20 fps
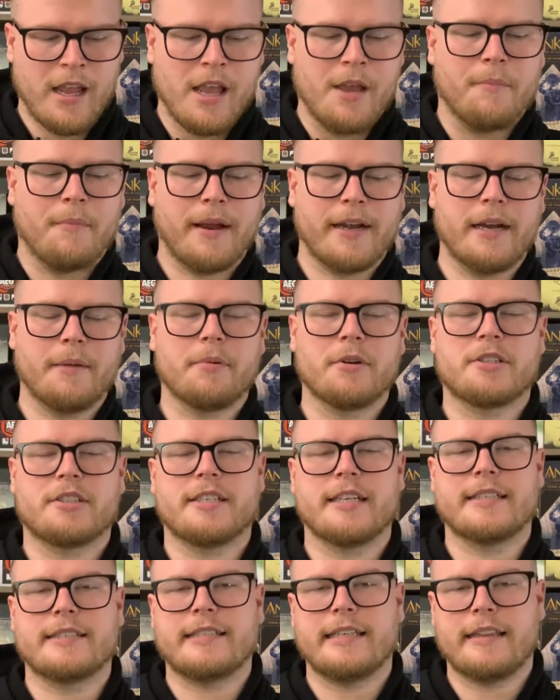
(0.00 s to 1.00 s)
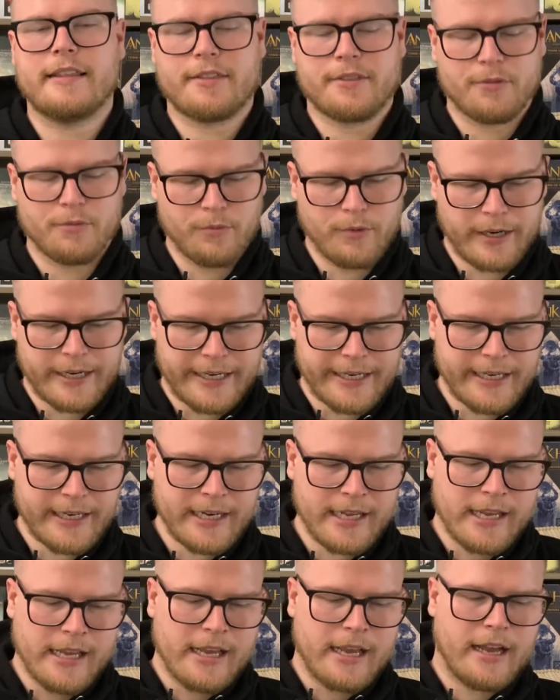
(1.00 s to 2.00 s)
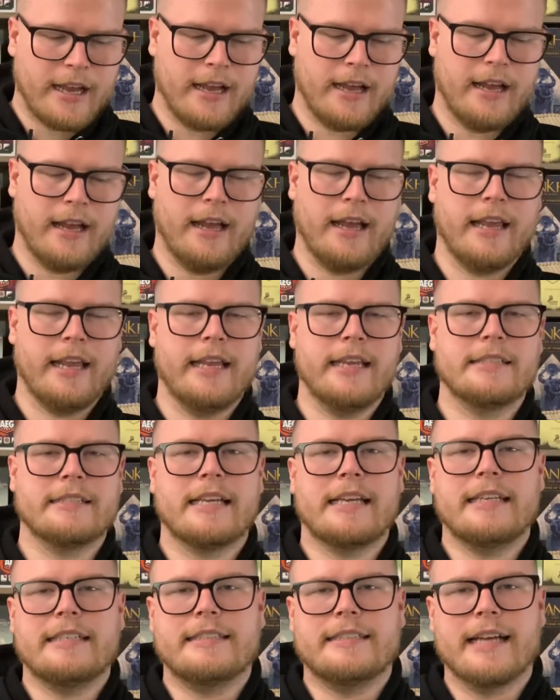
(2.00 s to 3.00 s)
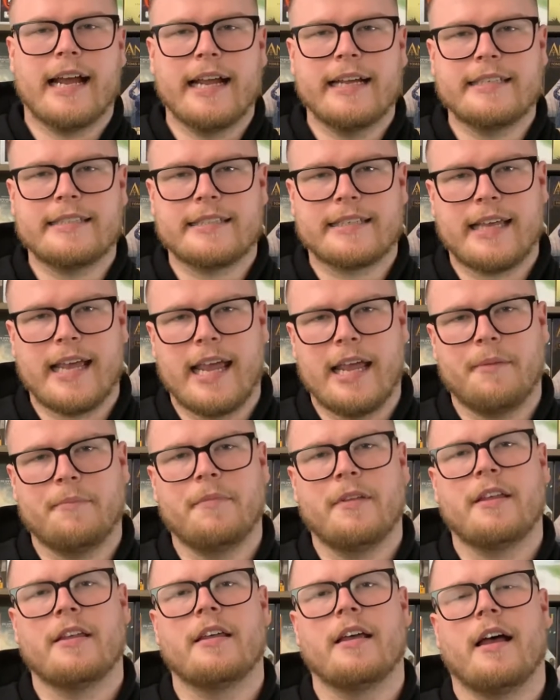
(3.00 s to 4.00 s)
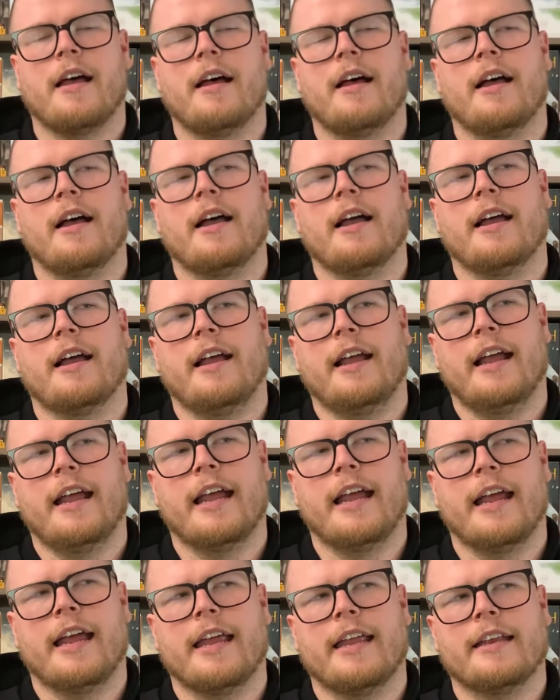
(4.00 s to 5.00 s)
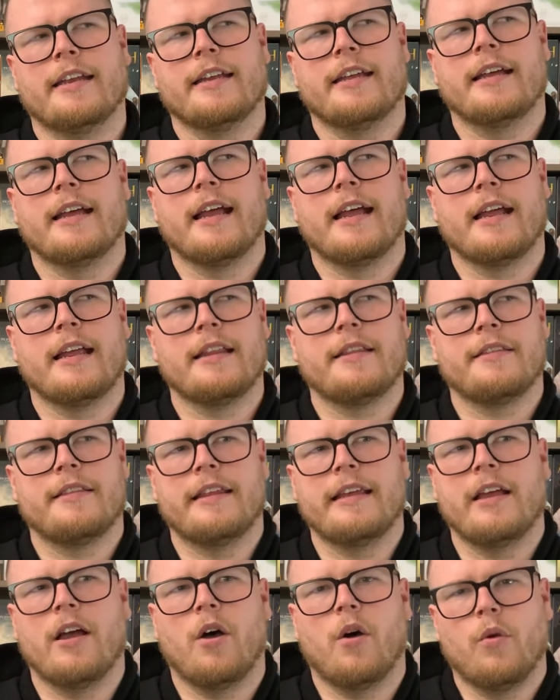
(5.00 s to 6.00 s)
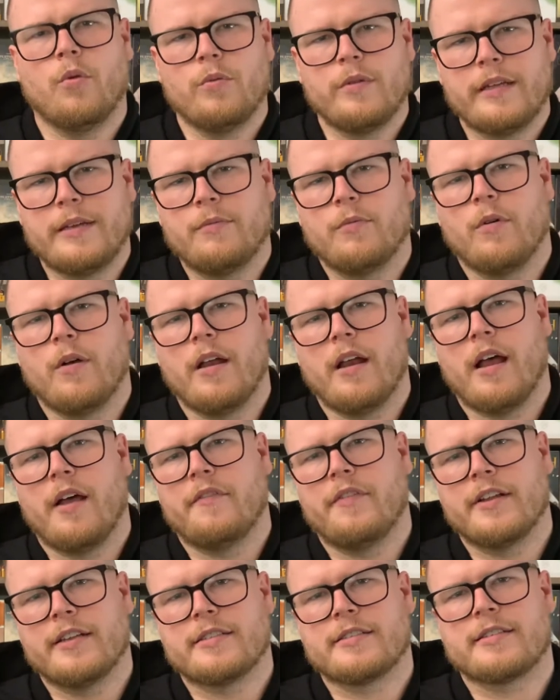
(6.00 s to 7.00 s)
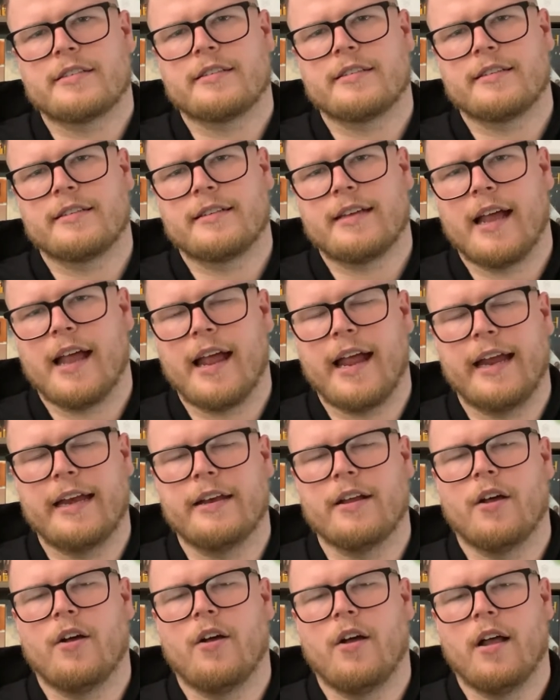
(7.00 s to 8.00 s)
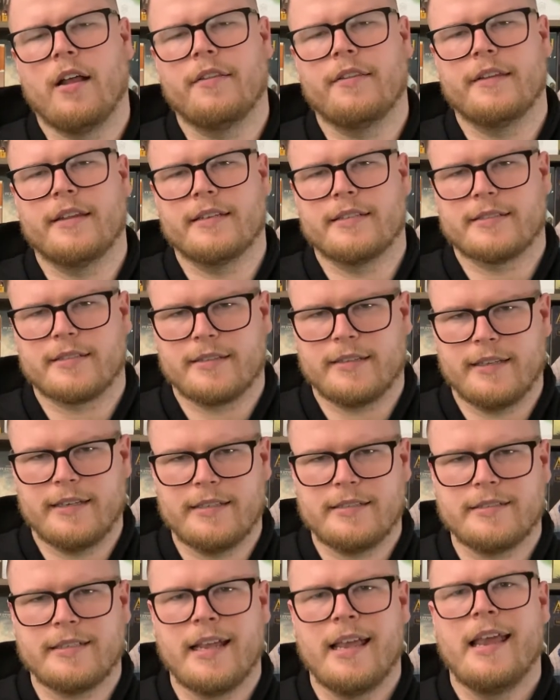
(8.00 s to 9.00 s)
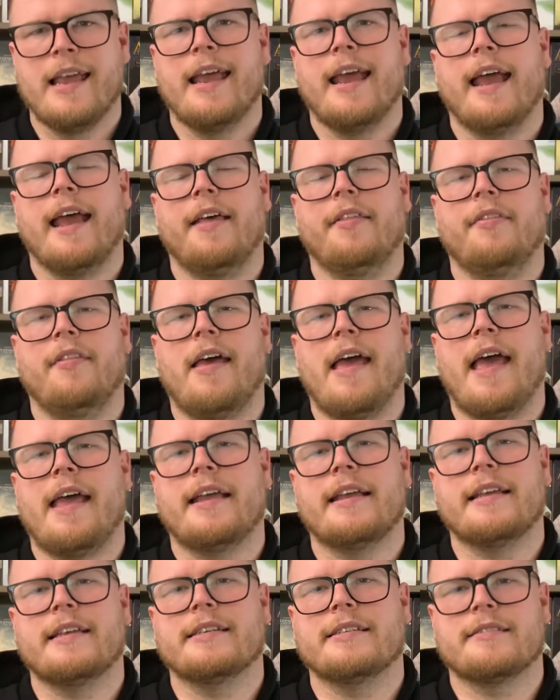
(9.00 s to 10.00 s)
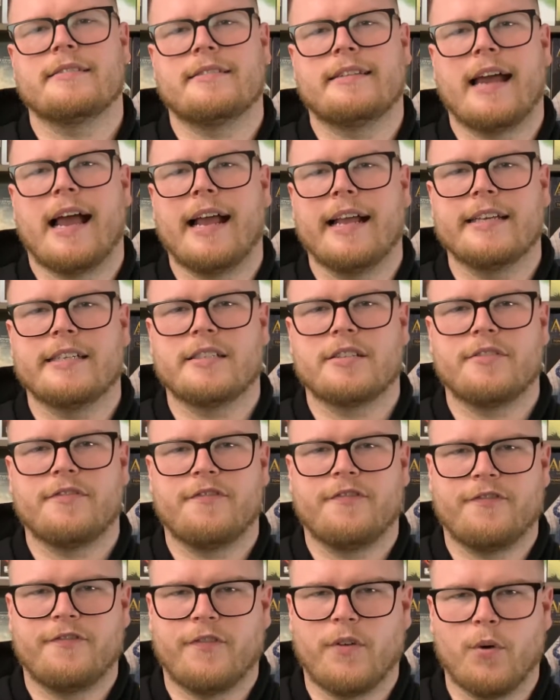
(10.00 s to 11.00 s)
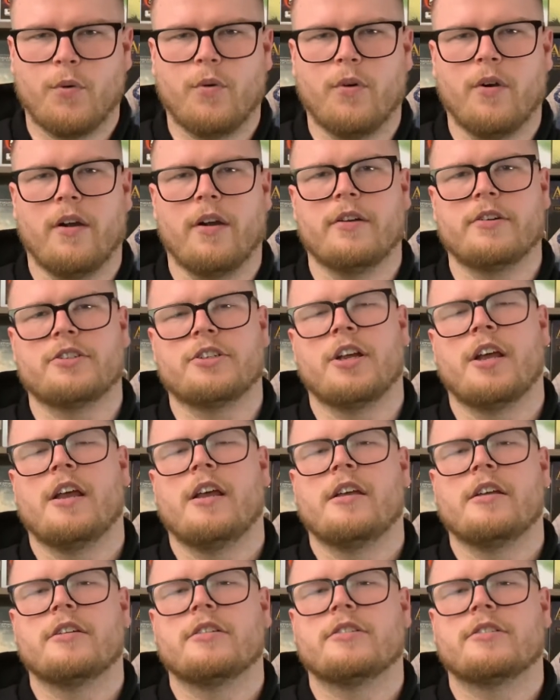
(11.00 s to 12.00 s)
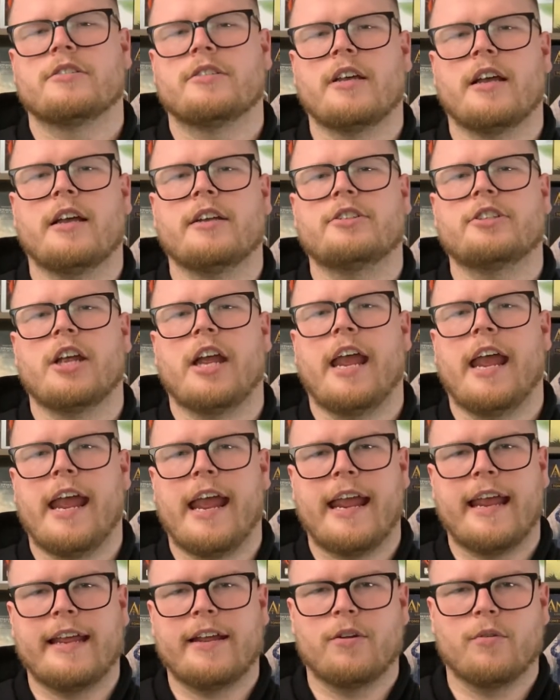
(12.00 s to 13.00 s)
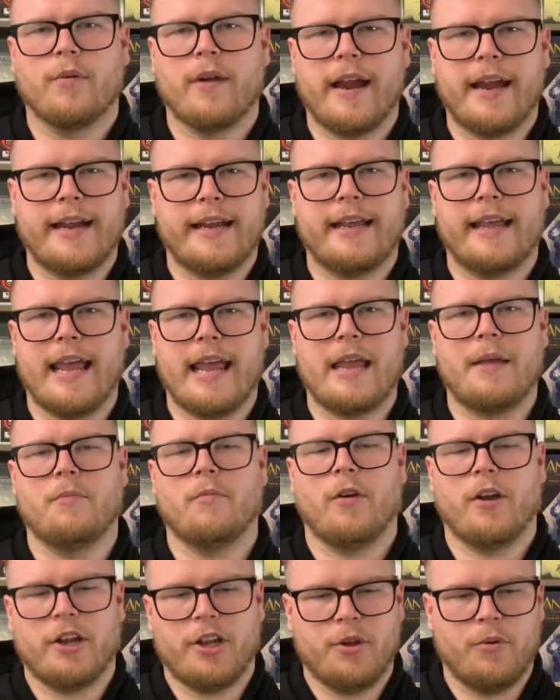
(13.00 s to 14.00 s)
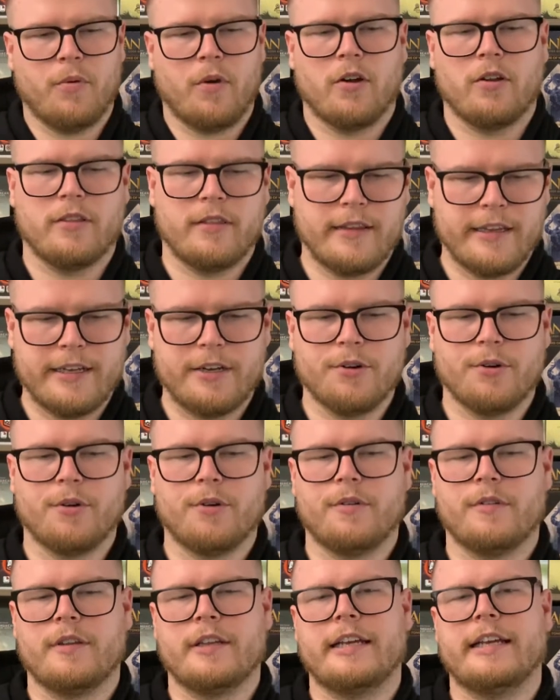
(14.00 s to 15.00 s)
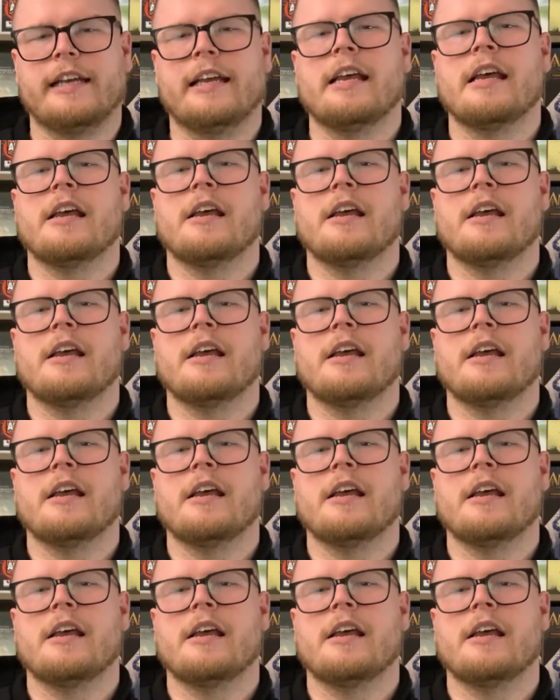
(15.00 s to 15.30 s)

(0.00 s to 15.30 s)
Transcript: My number 63 is a dice game, and the only one of its kind on this list, and that is Dice Forge. Such a great game where you are literally